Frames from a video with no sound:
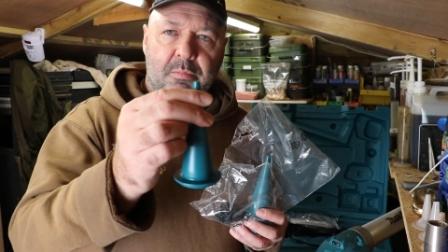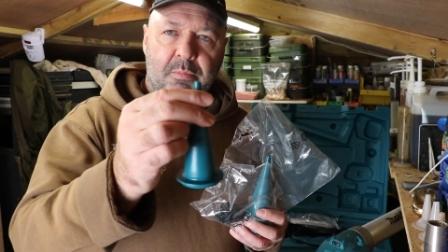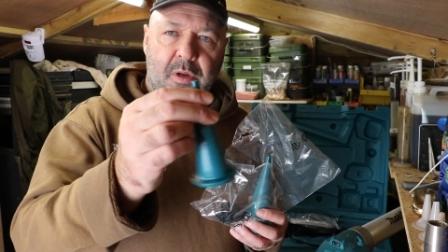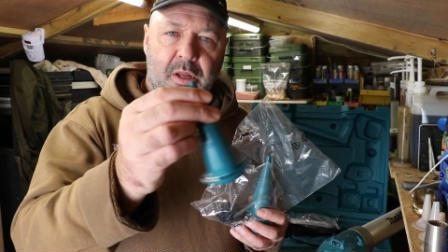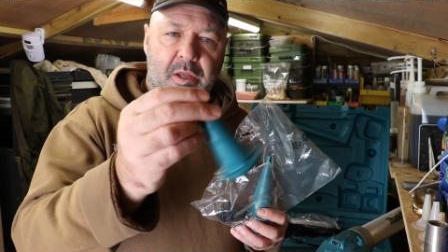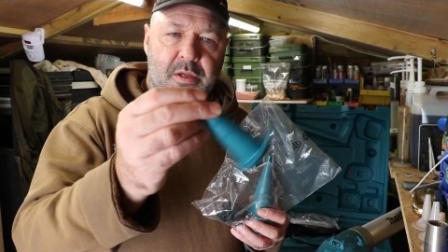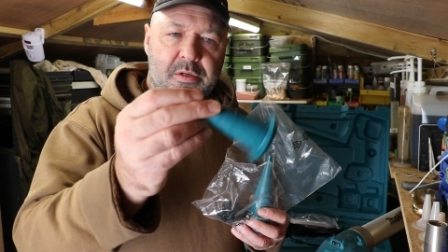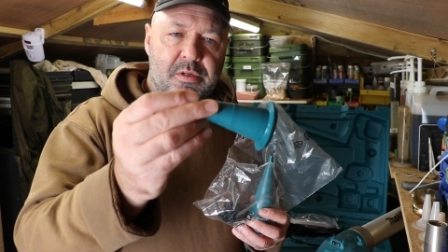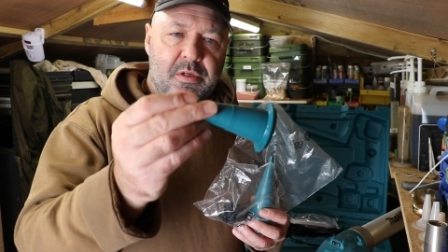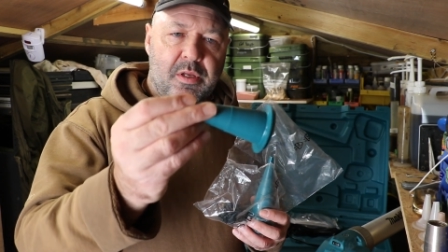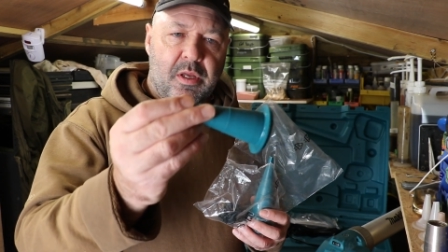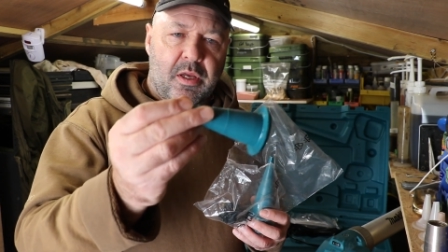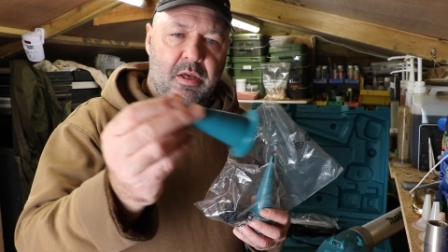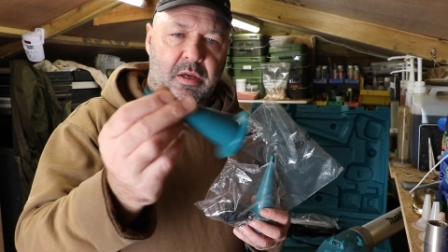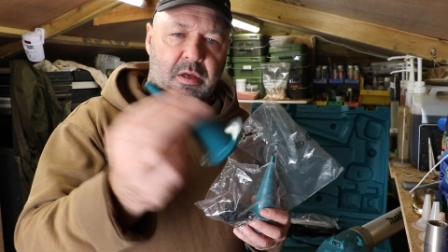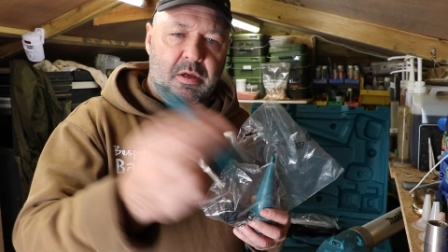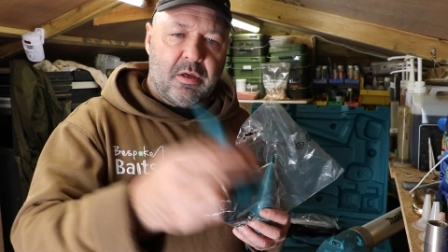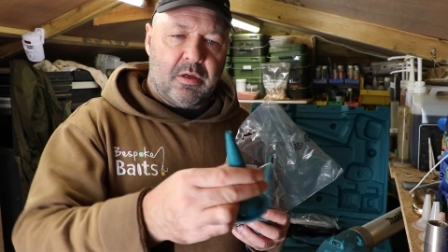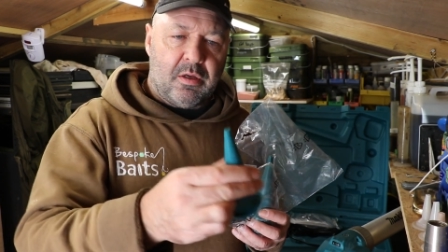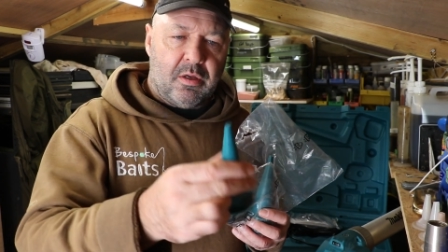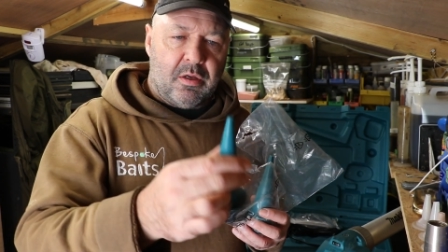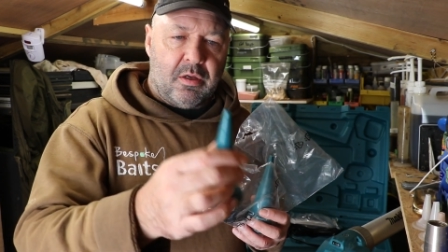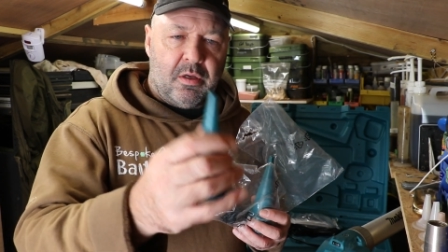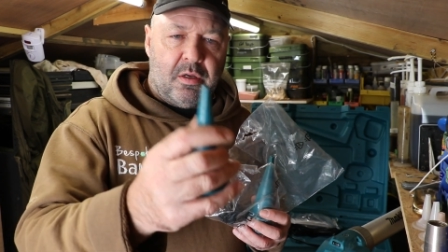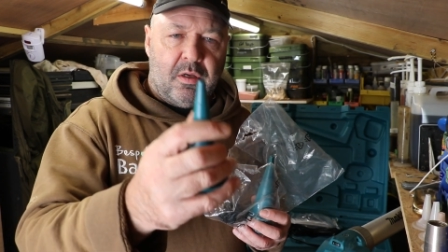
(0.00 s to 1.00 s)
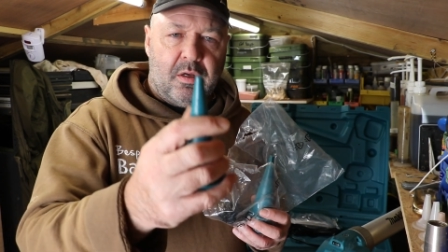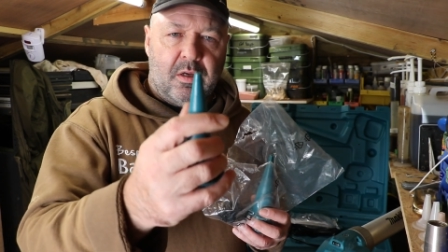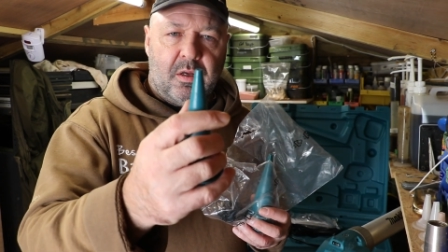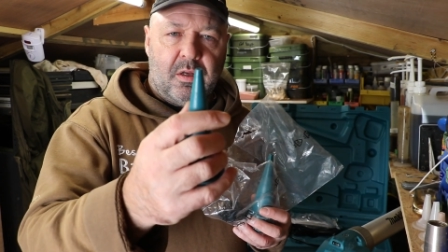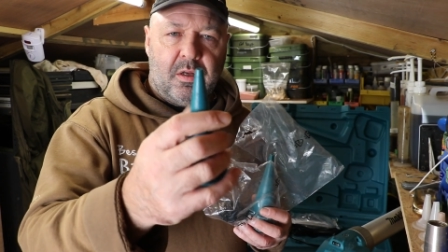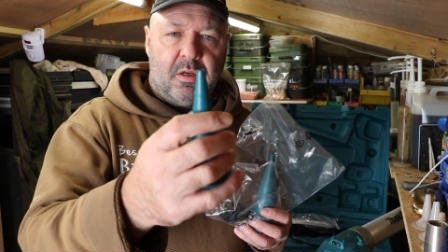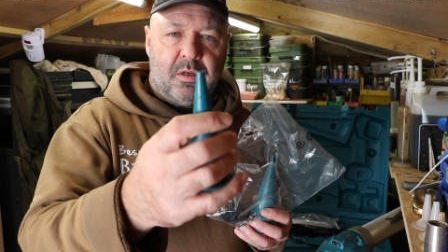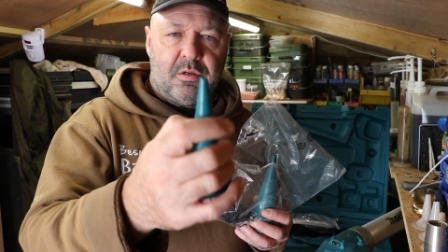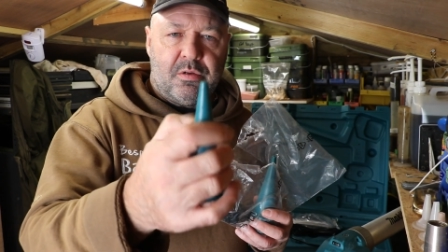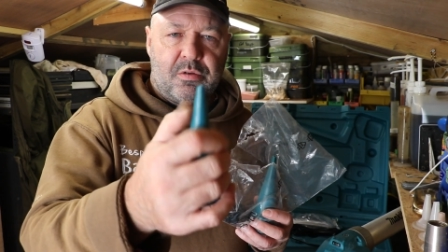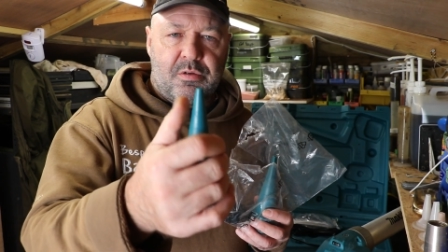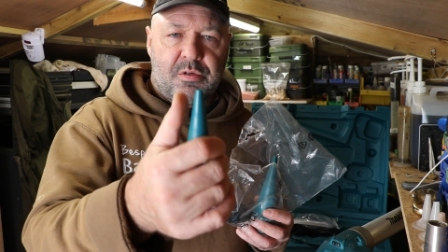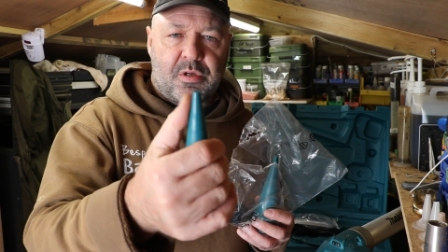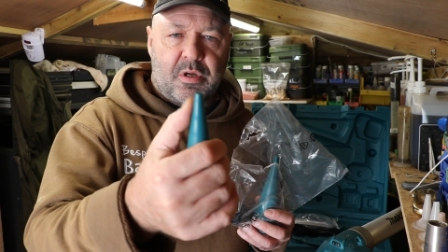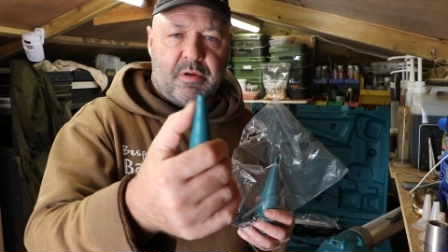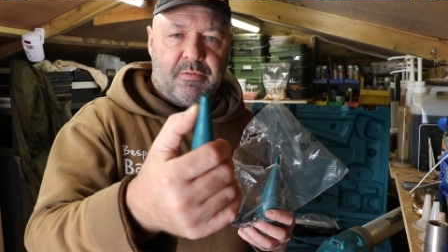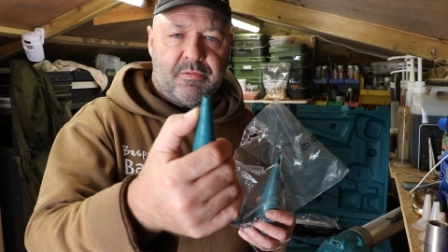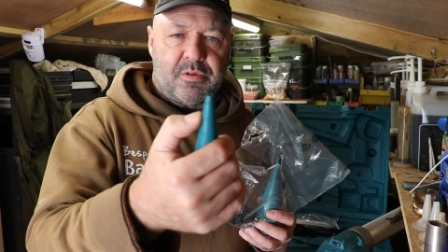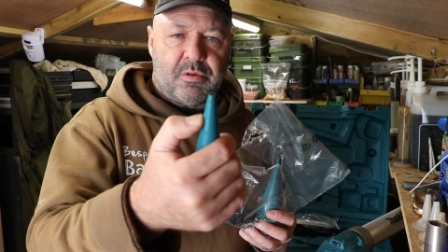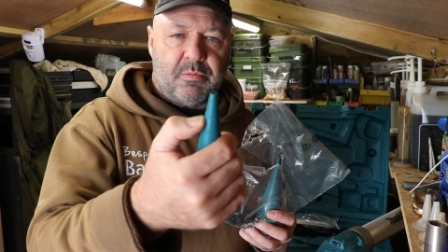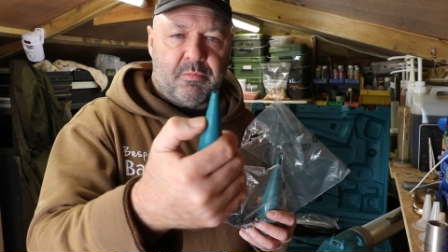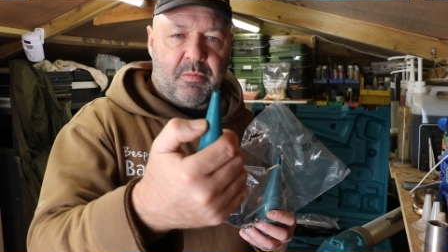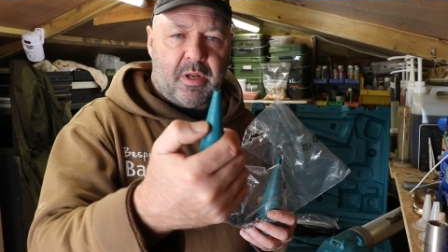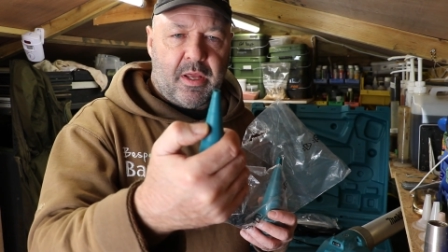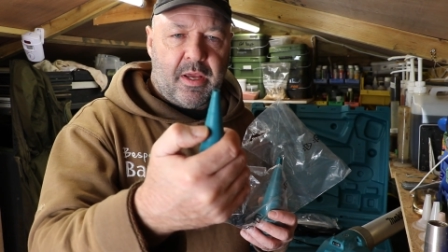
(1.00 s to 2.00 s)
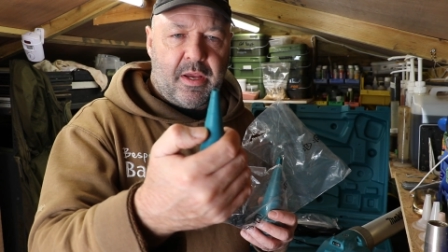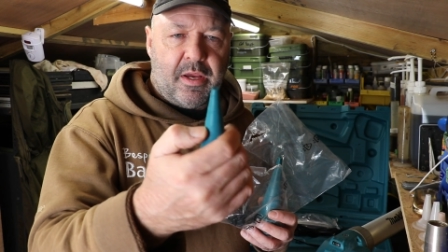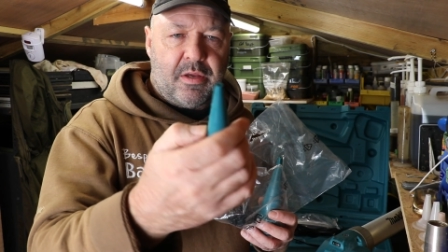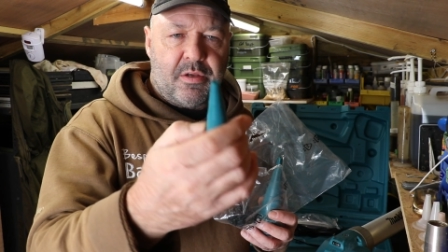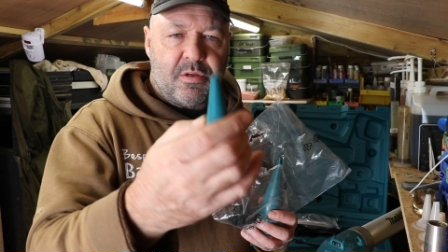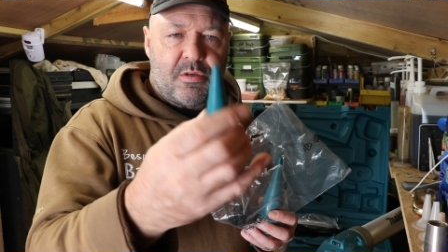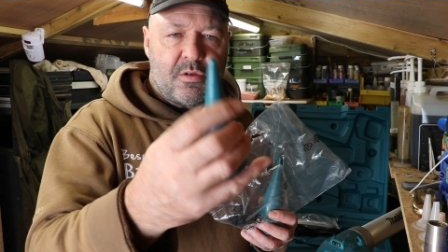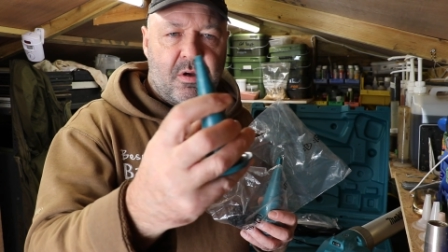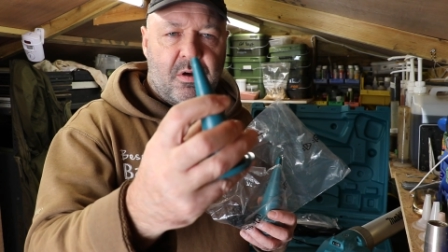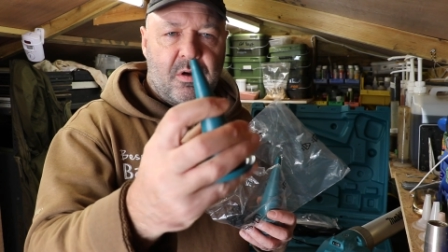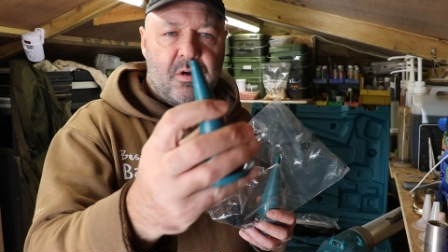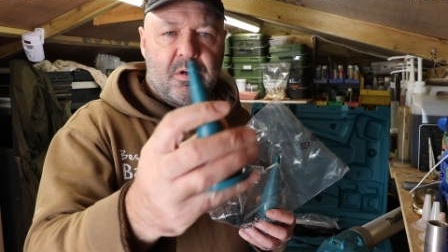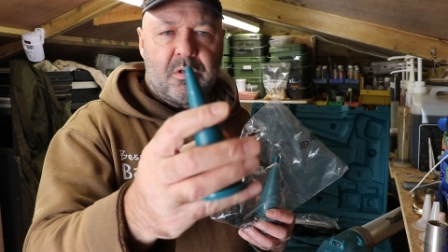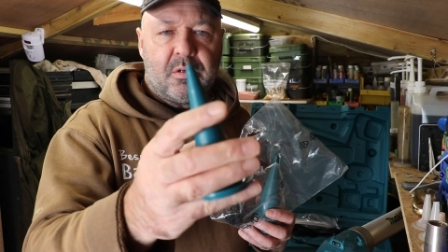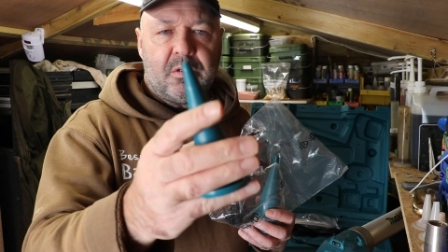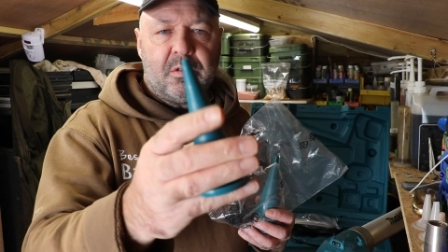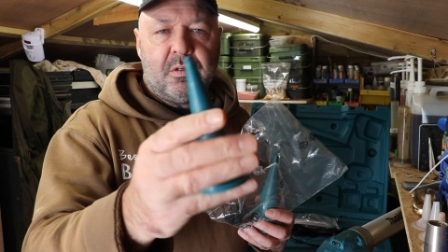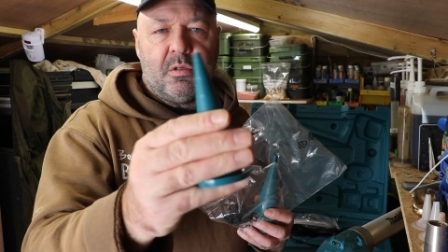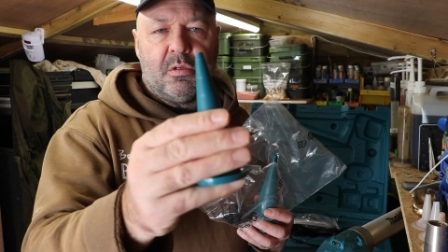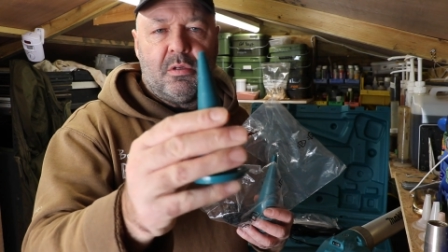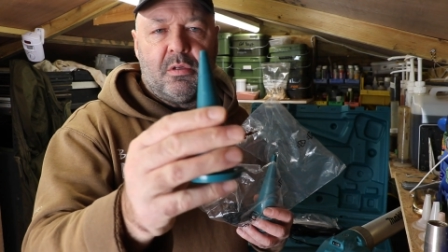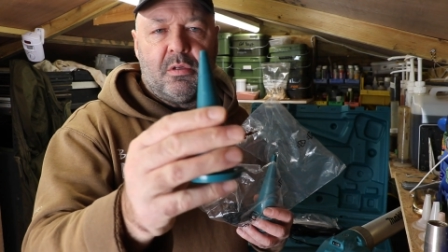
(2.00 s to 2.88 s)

plastic, and it does have some lines on